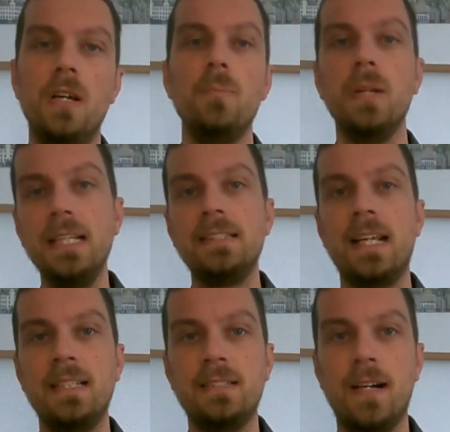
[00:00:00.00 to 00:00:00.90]
please get
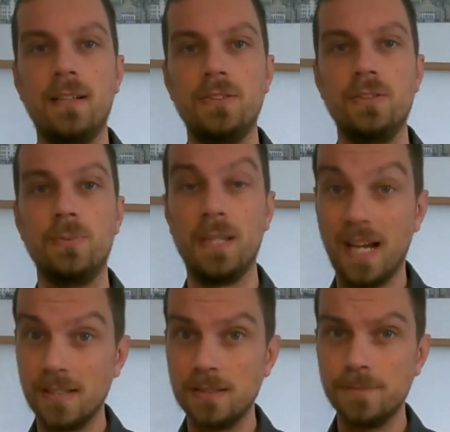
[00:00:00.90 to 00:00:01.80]
in touch with
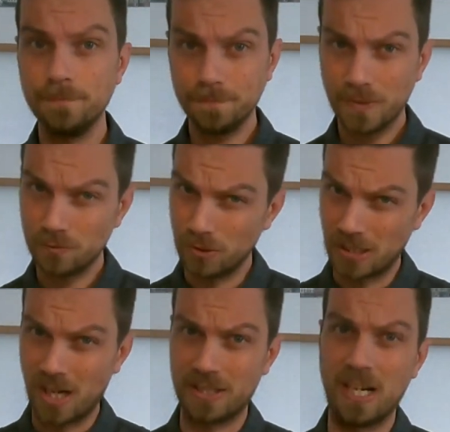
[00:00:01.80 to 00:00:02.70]
us
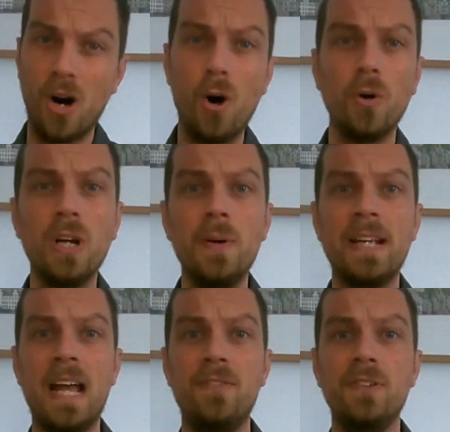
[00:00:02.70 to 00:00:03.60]
regarding our ongoing
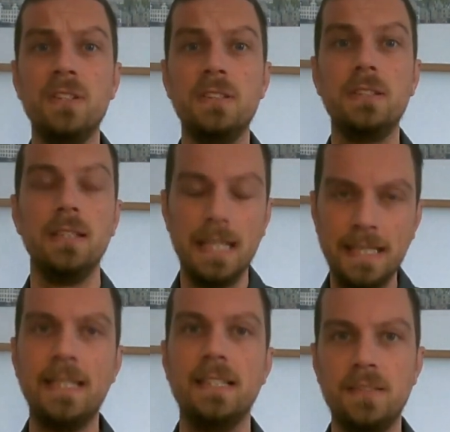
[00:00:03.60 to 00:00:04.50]
efforts
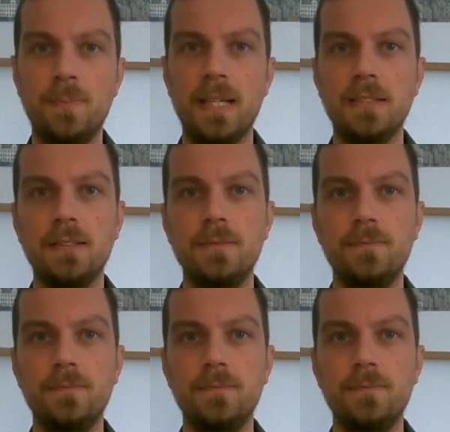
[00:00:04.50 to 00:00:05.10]
in this space.